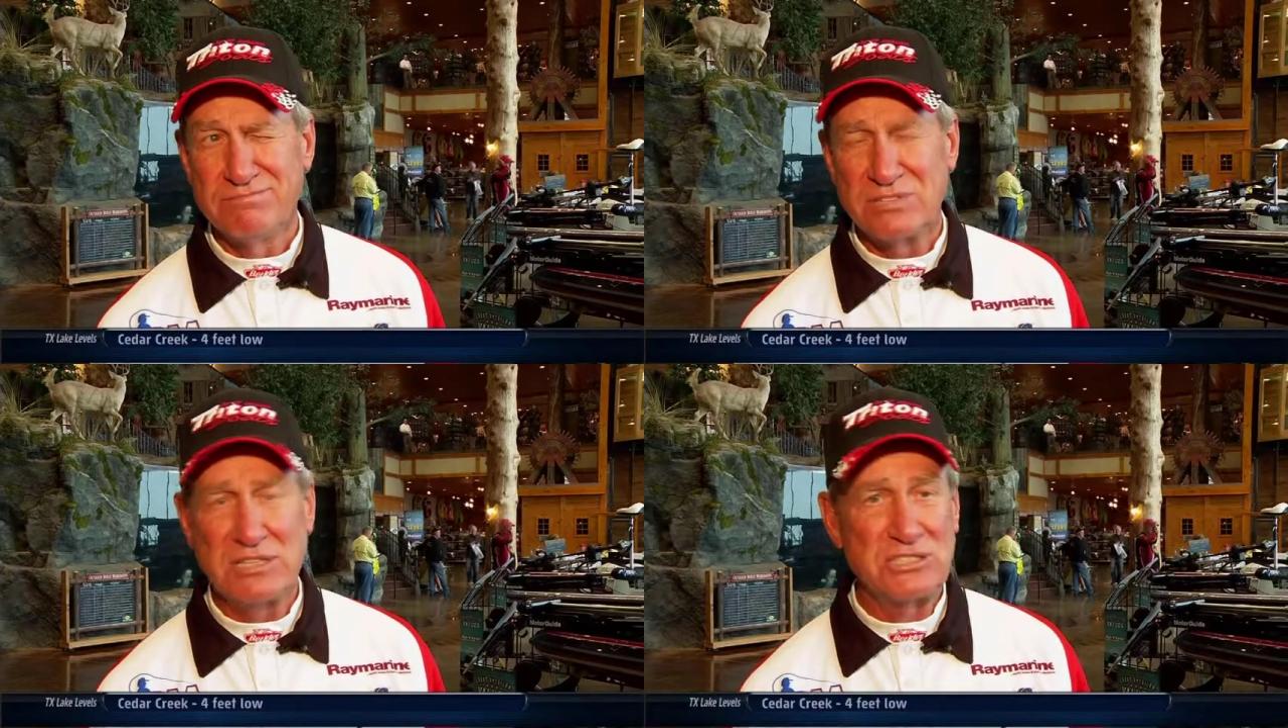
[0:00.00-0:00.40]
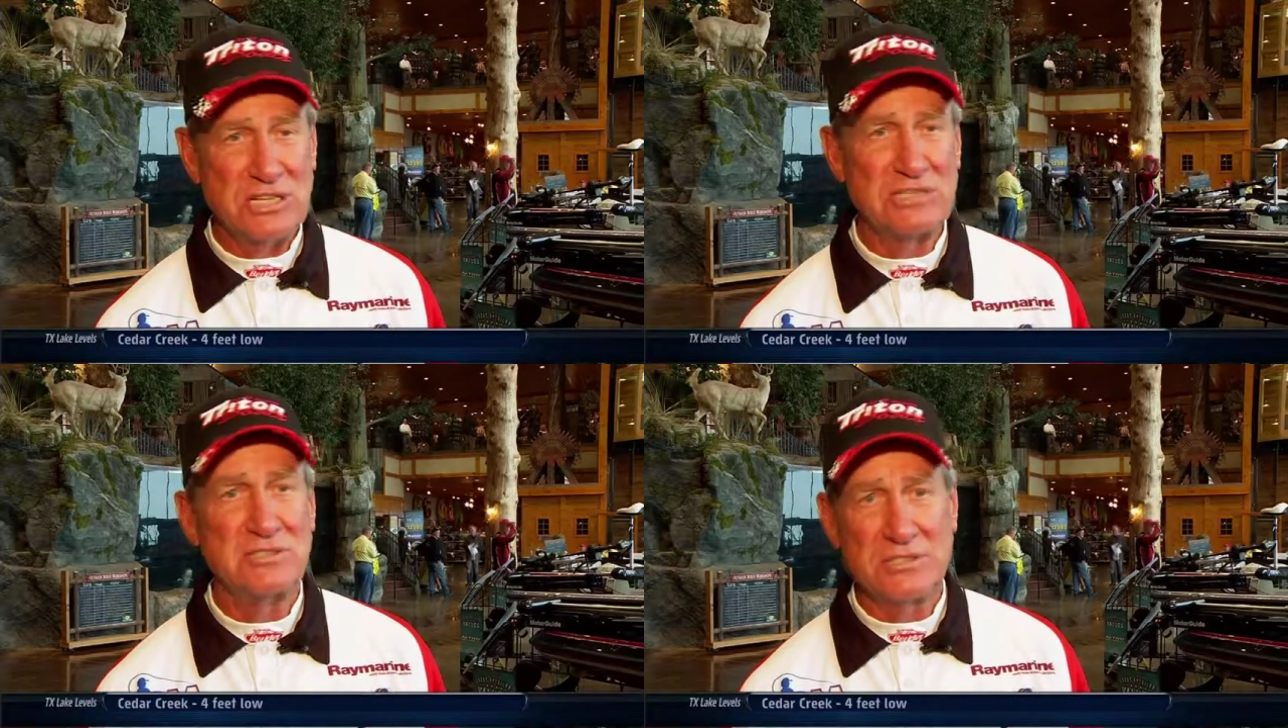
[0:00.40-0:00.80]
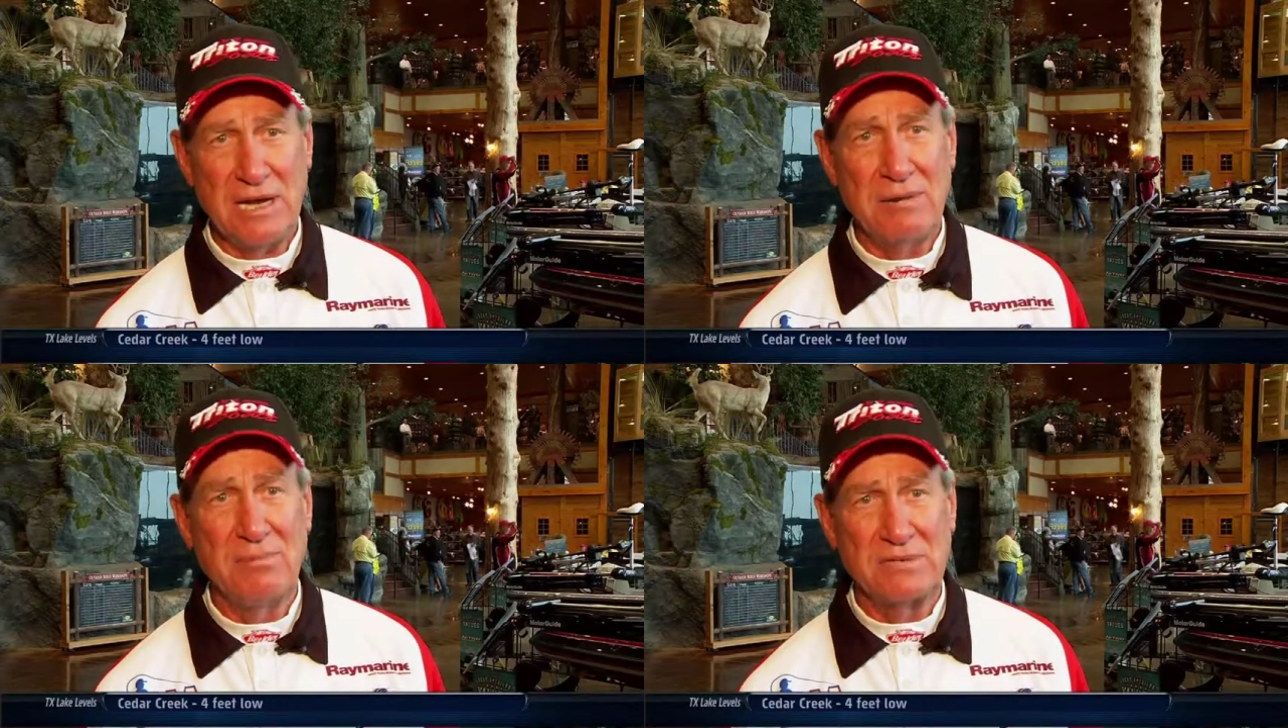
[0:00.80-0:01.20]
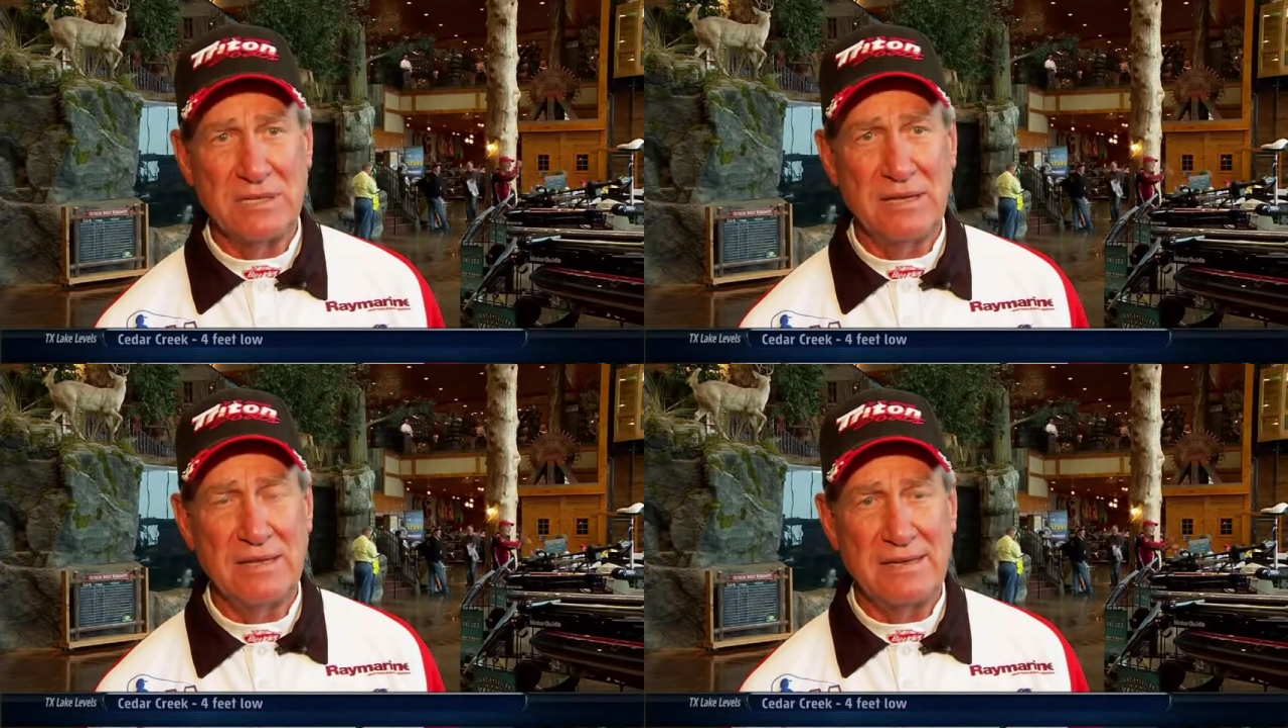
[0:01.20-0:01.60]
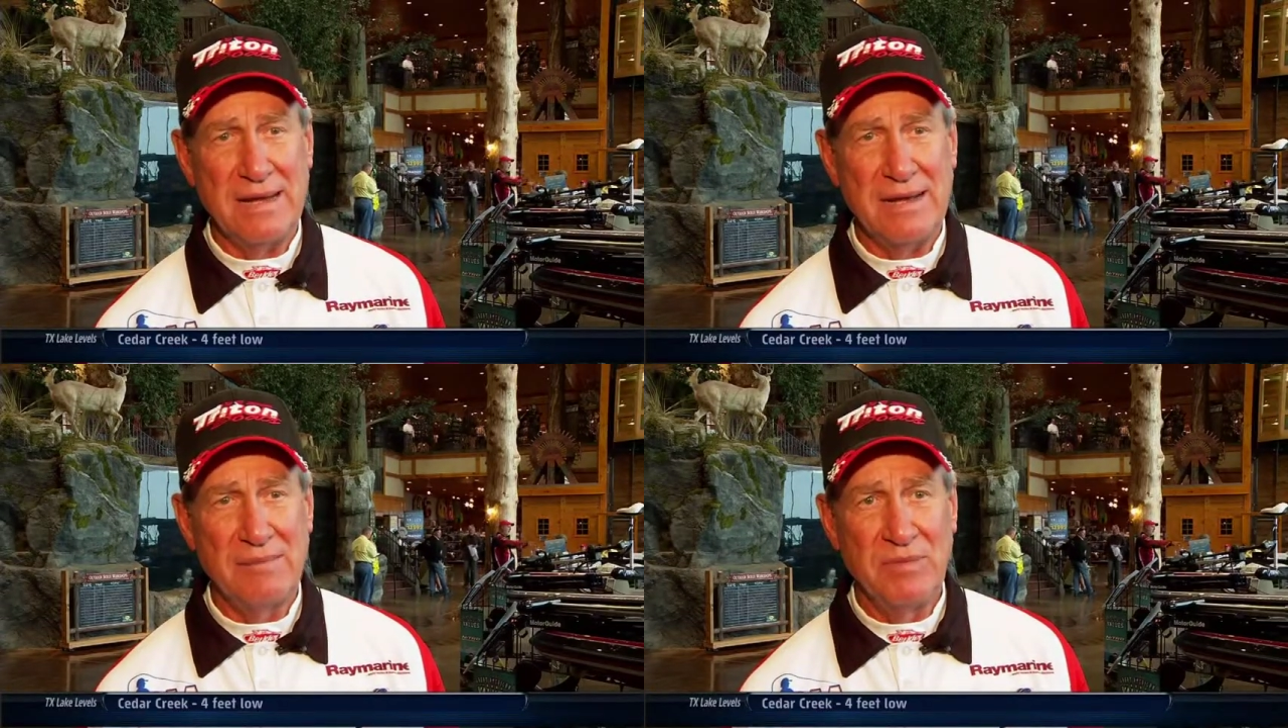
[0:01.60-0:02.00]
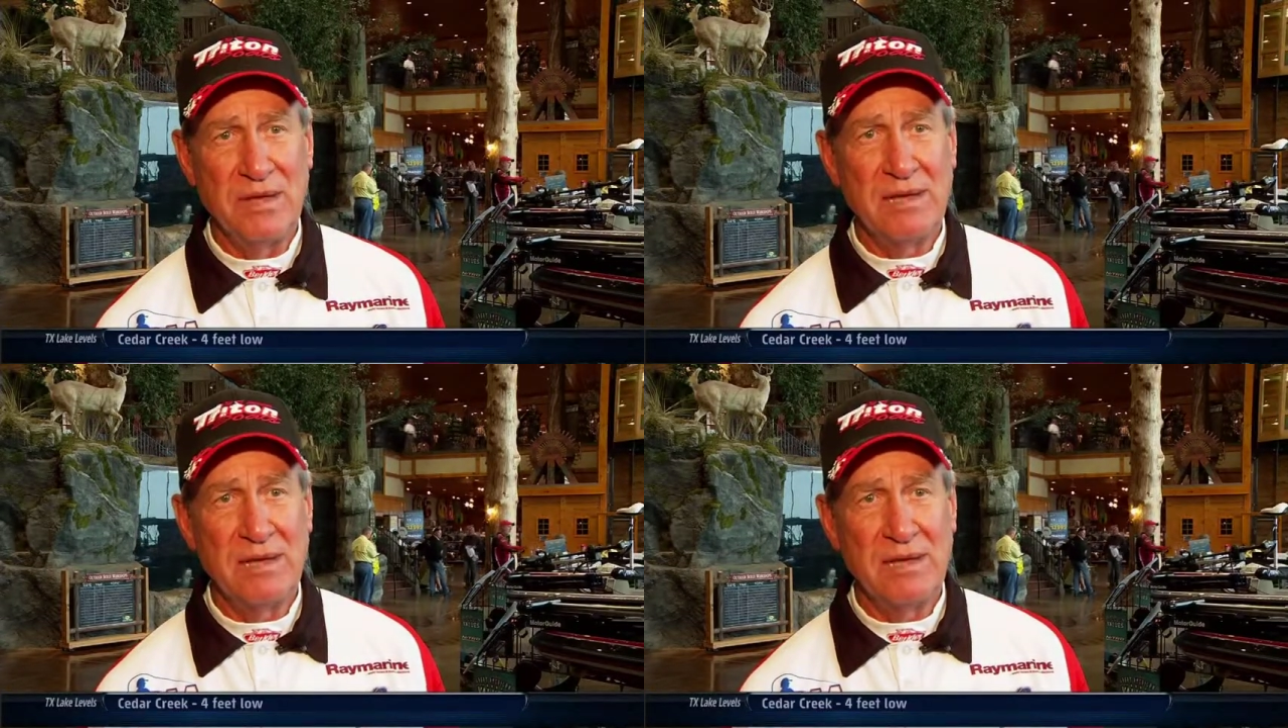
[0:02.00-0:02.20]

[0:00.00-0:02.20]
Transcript: say 60, 70% of the time